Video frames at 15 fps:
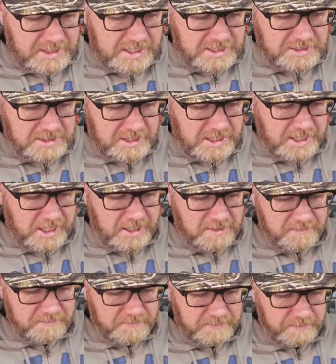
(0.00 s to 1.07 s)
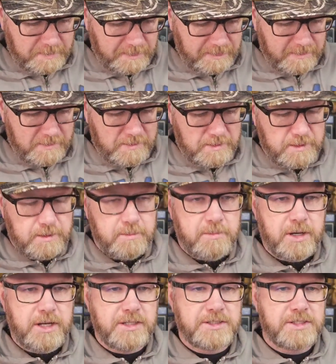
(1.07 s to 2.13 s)
DT,
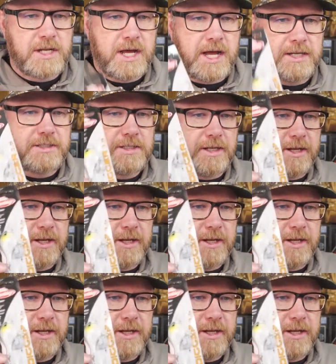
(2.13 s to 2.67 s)
but it's not...